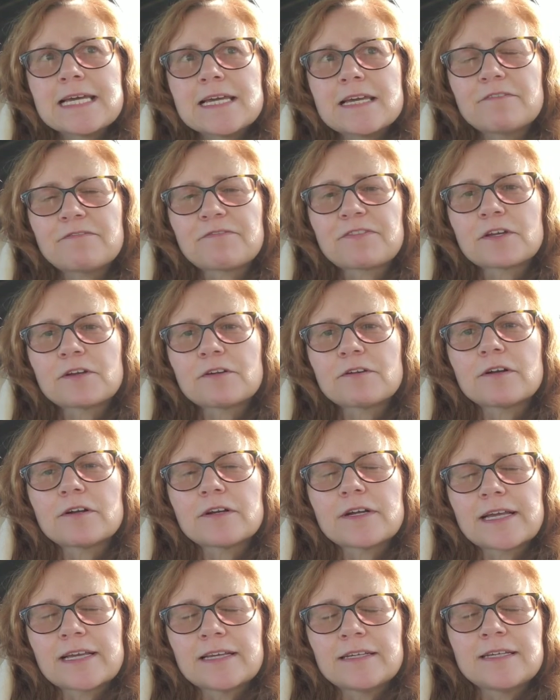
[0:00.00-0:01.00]
If there
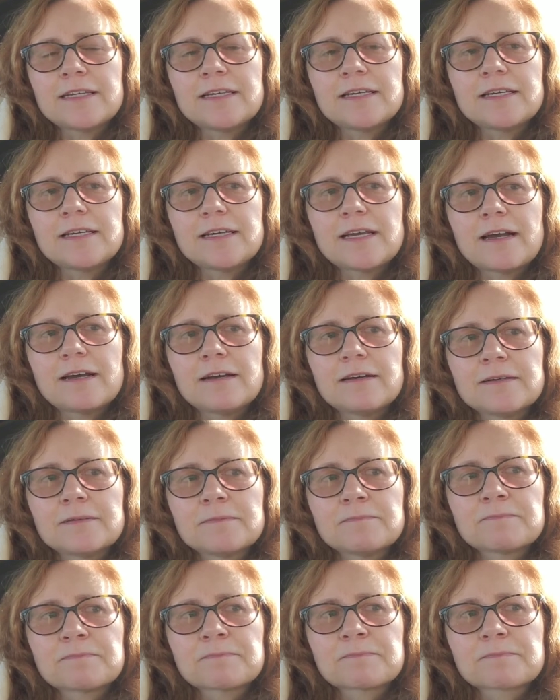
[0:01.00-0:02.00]
are any
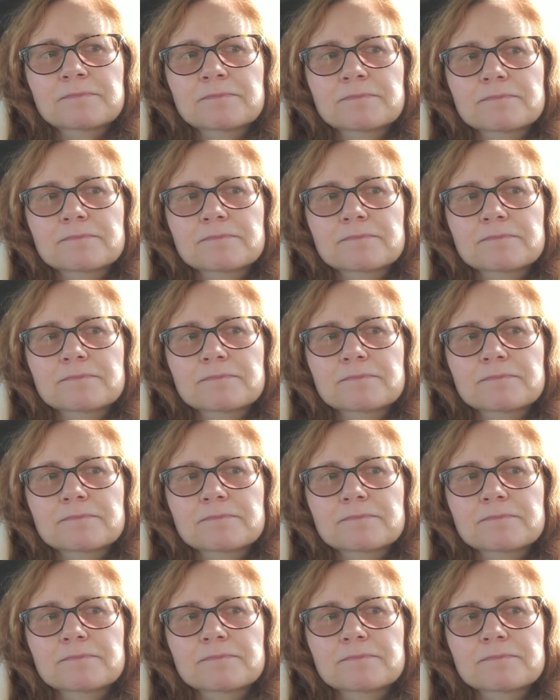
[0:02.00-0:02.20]
um,